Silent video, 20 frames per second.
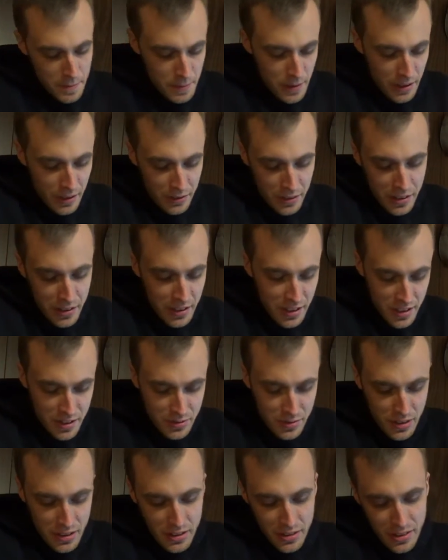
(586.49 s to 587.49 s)
make a really nice
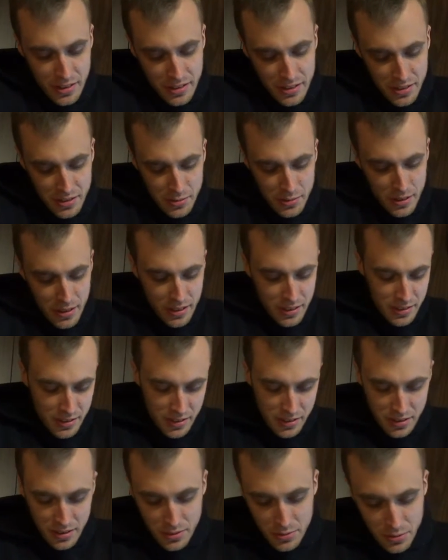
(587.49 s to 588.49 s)
video on this one because
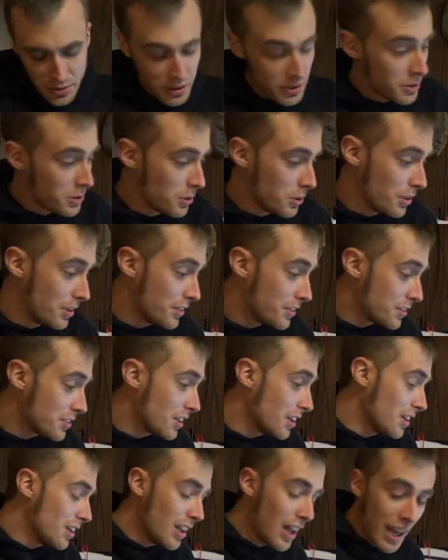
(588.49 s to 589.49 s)
this is really cool and there's
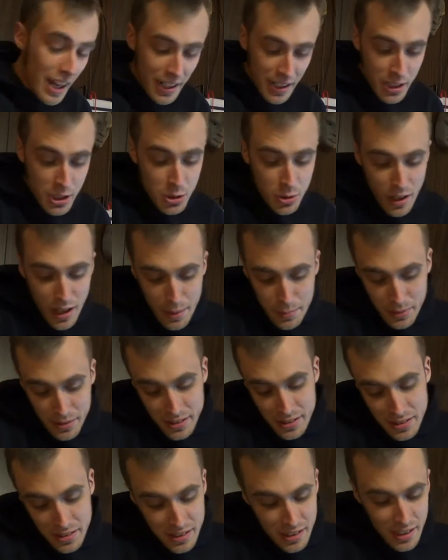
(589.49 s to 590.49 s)
a lot of crap in
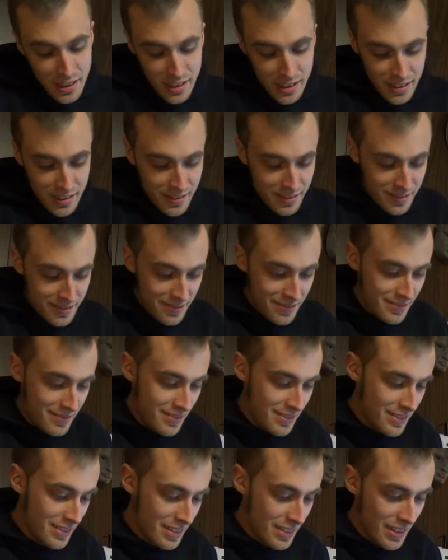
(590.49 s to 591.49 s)
this kit
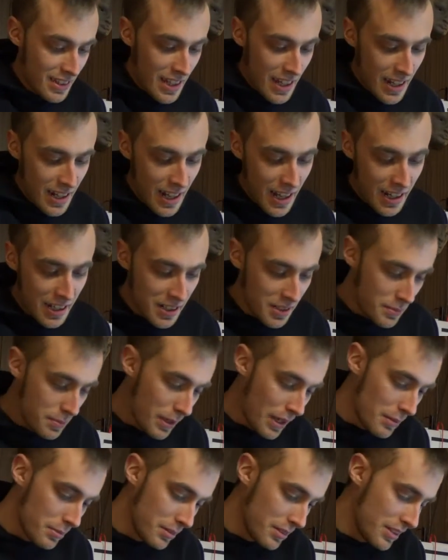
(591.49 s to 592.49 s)
that I could
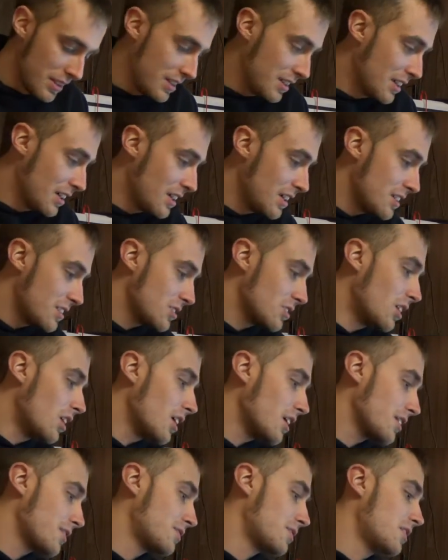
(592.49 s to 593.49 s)
probably
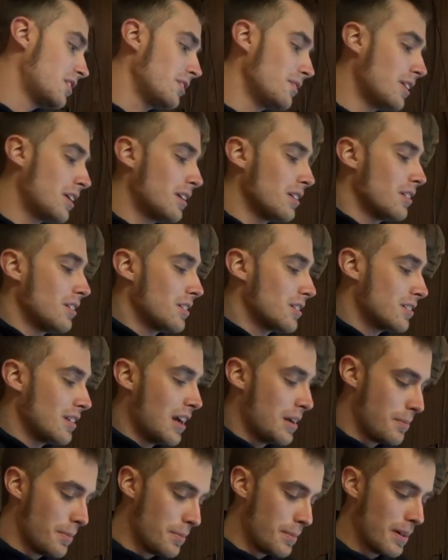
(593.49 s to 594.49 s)
talk for a very long
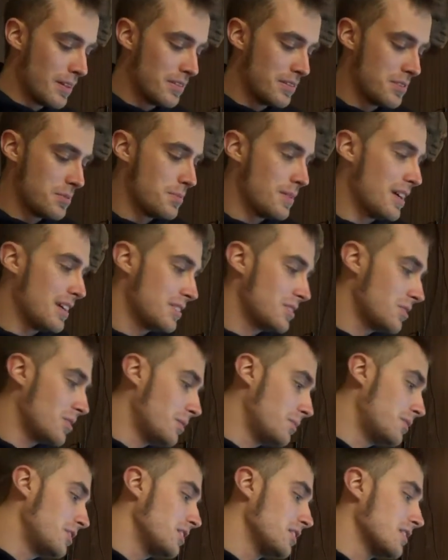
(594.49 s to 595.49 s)
time about this mask, so
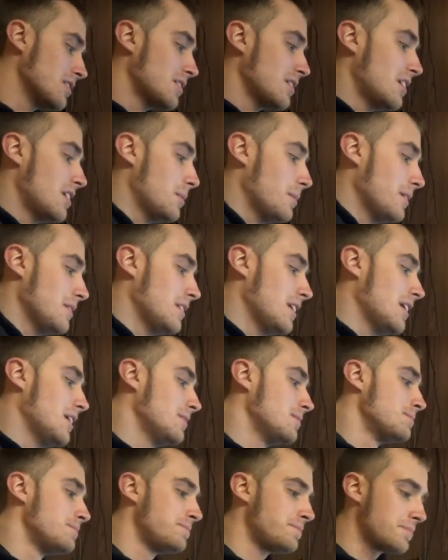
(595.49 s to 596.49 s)
I'm really excited about
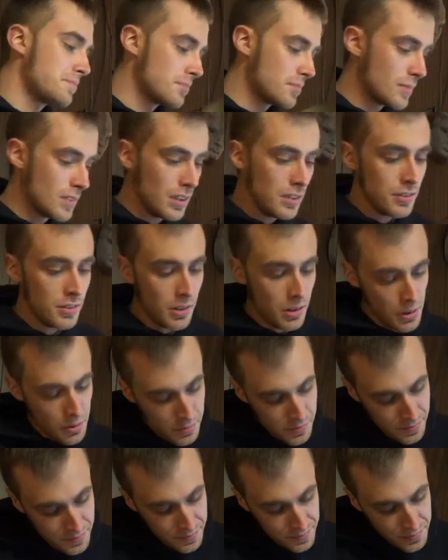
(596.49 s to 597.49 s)
that.
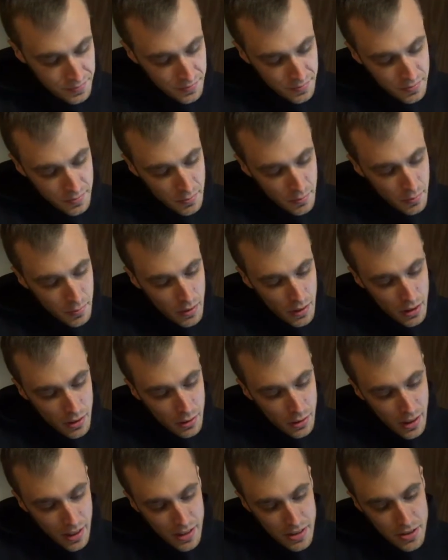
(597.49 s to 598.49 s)
So
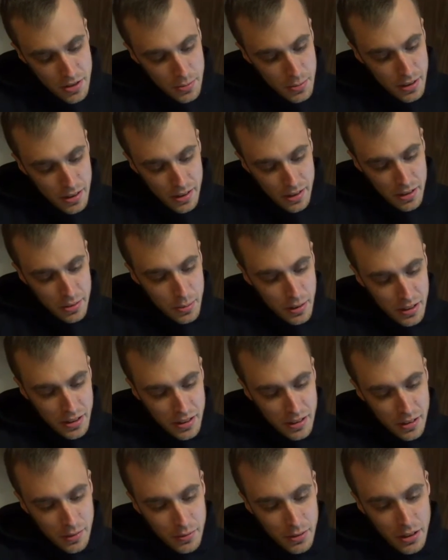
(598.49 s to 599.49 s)
you guys should be
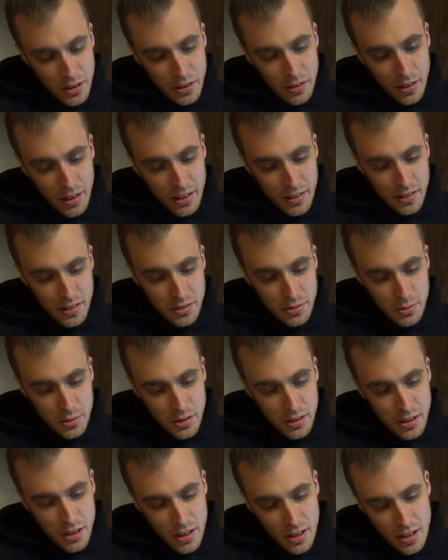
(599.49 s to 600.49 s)
expecting a video on this
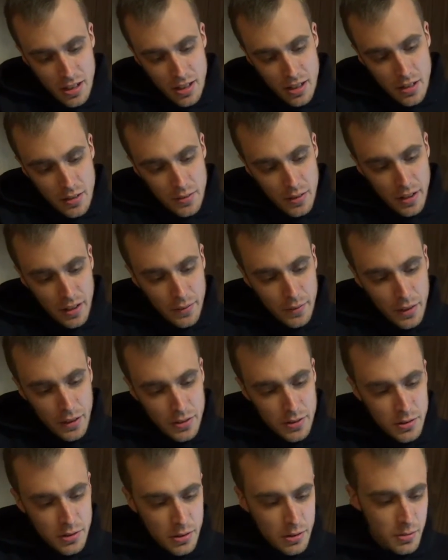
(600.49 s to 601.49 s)
one very,
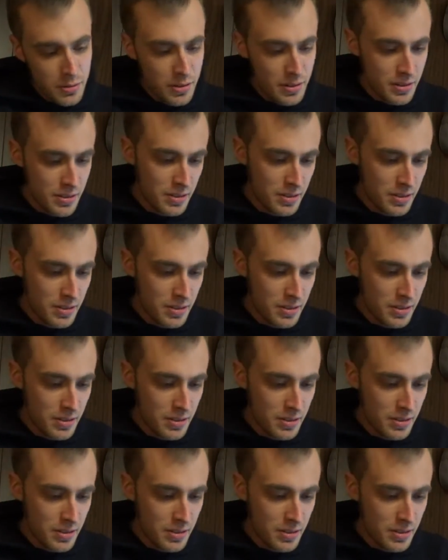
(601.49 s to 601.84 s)
very soon.